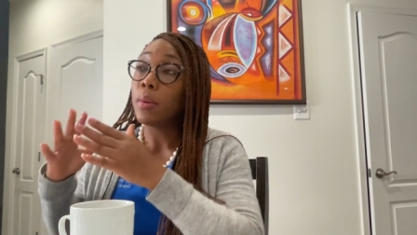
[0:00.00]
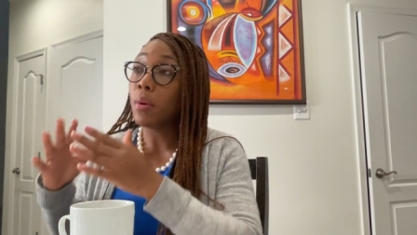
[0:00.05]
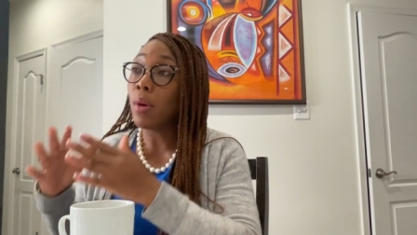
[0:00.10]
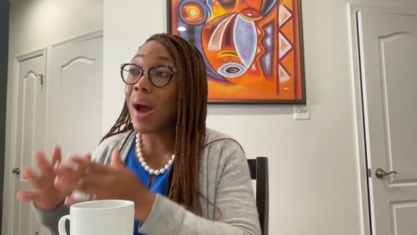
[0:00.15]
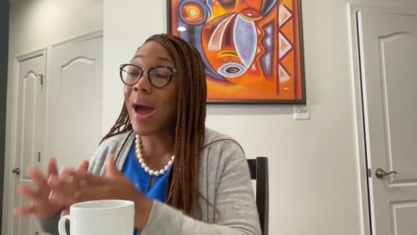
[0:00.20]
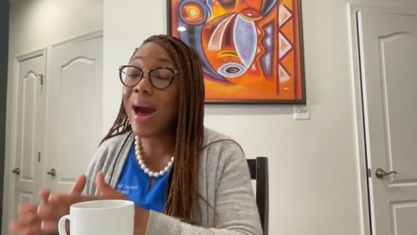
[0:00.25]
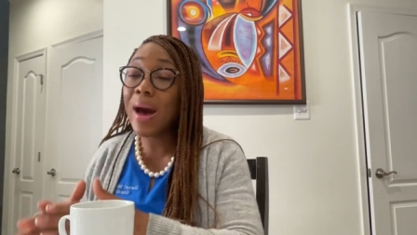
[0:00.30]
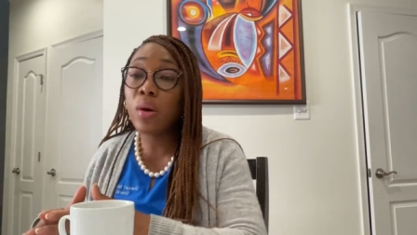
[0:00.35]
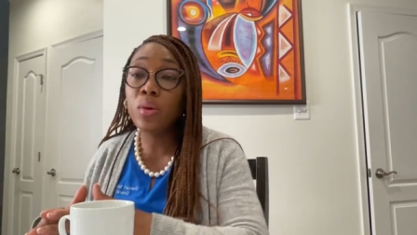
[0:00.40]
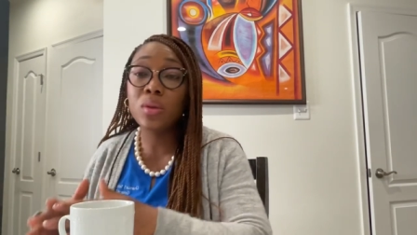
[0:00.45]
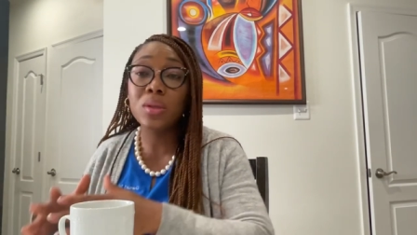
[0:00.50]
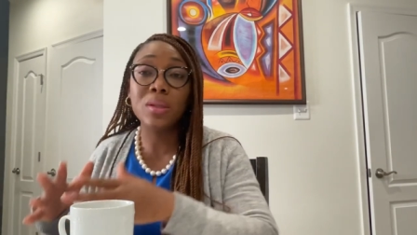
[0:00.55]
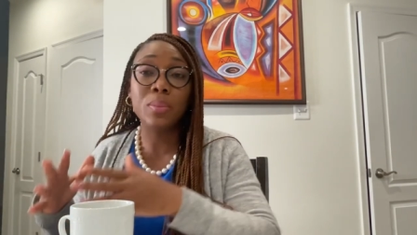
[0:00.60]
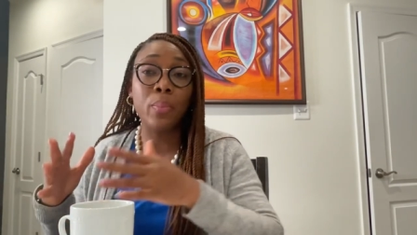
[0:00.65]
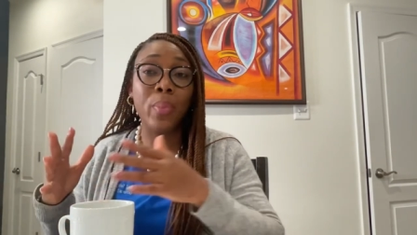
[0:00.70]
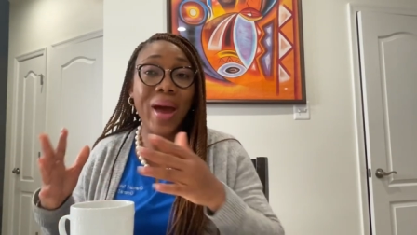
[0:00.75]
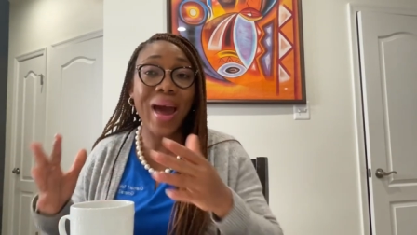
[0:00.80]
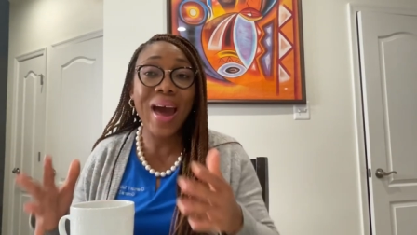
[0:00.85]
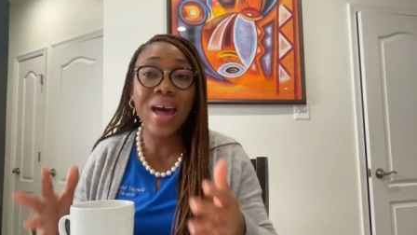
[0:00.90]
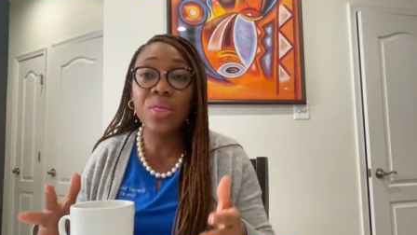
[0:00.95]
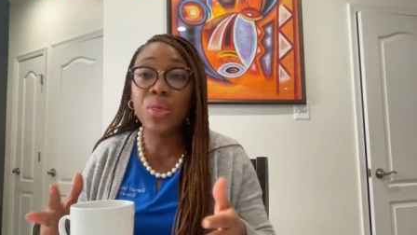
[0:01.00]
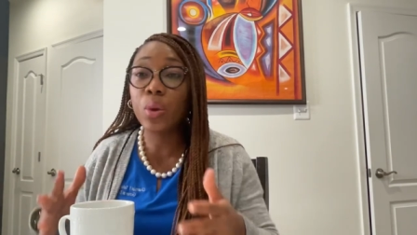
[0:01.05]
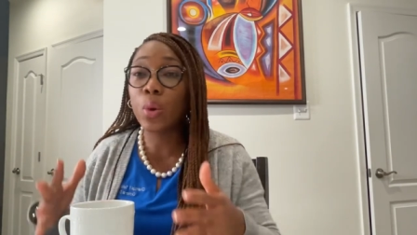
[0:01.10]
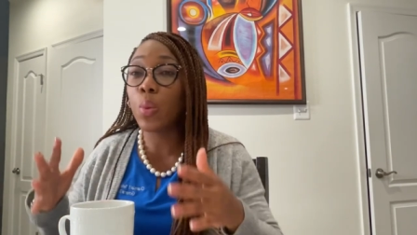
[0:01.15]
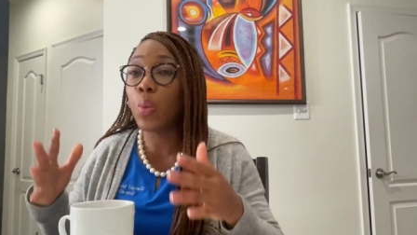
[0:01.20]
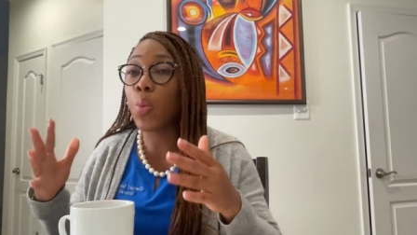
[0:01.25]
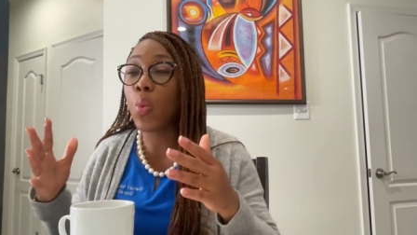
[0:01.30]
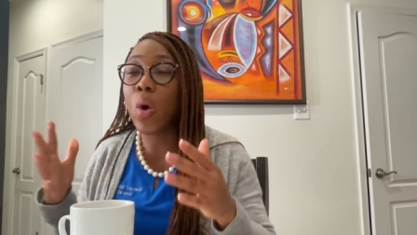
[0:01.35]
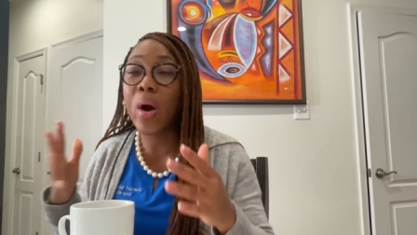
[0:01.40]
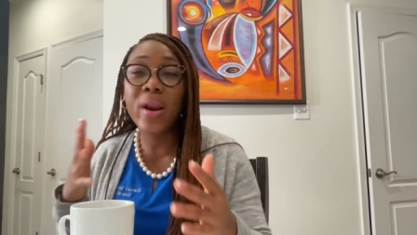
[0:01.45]
house,
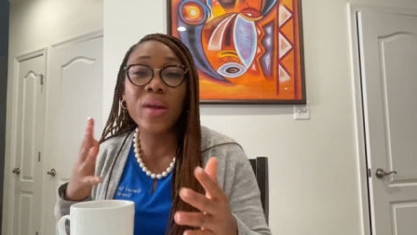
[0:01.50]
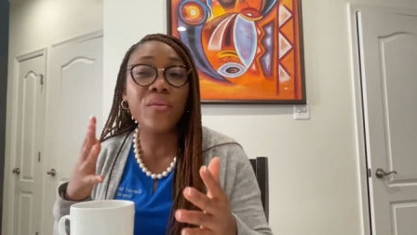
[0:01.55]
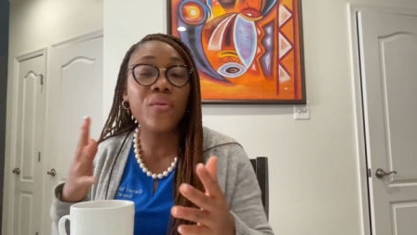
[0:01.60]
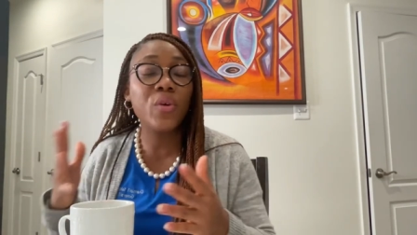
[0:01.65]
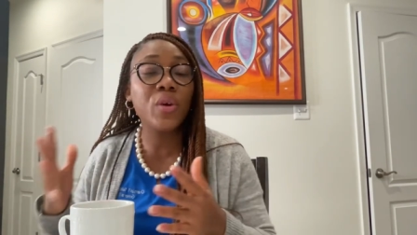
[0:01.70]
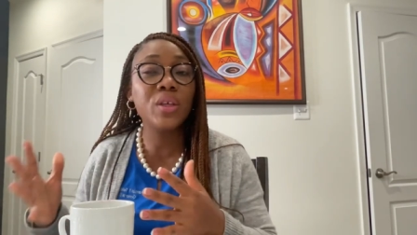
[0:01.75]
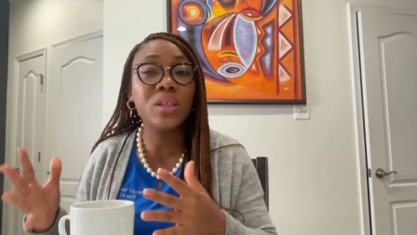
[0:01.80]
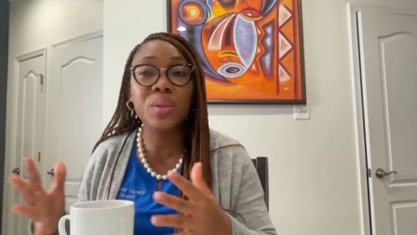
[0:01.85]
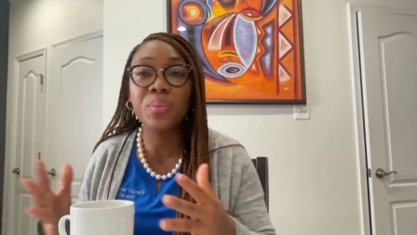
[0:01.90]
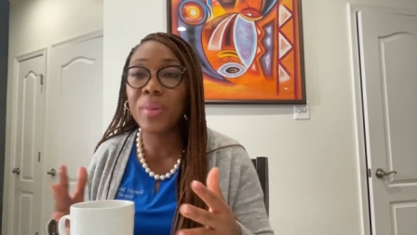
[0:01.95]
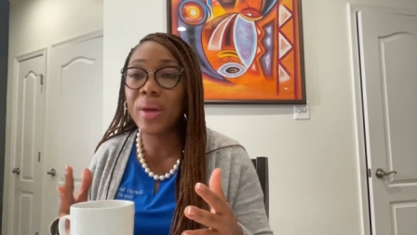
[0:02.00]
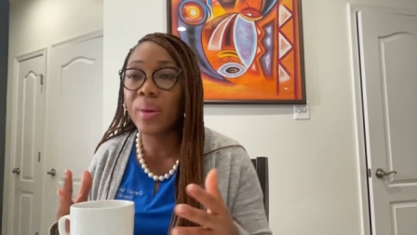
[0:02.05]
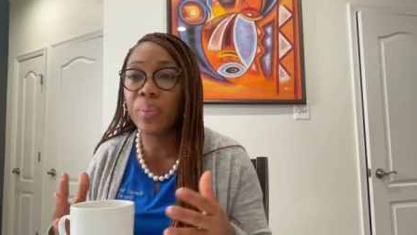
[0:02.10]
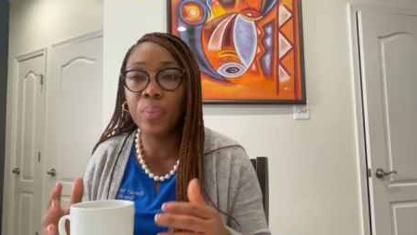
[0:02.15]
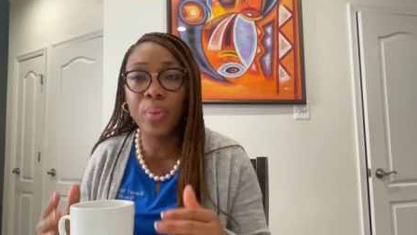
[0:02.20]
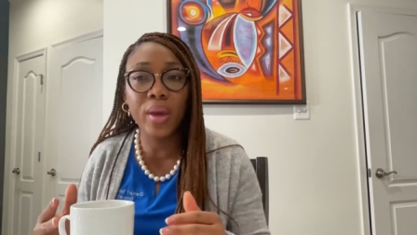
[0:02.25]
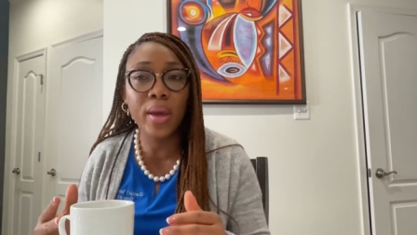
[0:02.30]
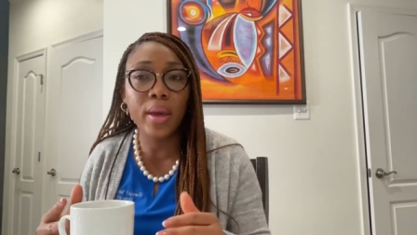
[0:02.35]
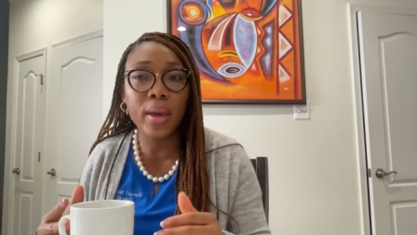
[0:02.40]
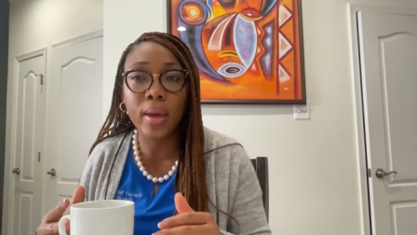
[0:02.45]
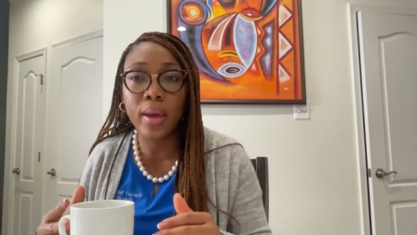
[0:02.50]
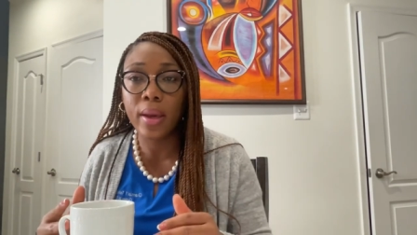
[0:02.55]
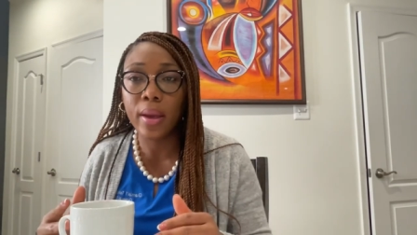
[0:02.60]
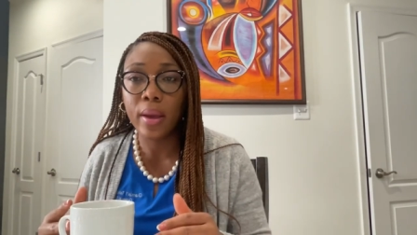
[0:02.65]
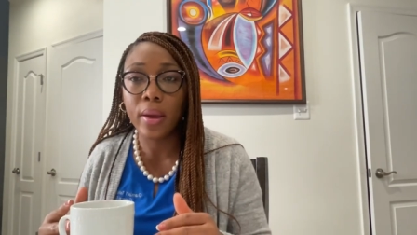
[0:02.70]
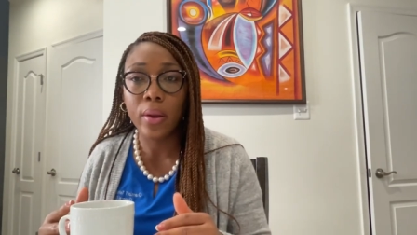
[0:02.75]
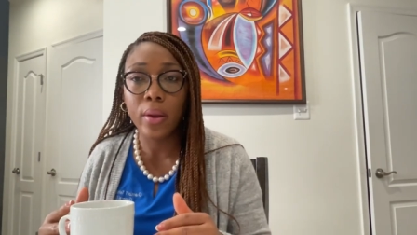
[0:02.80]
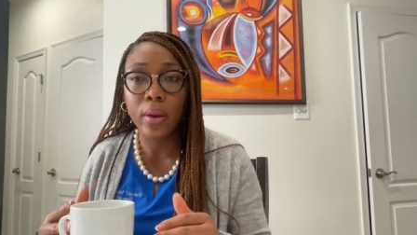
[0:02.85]
bathroom, whatever it may be.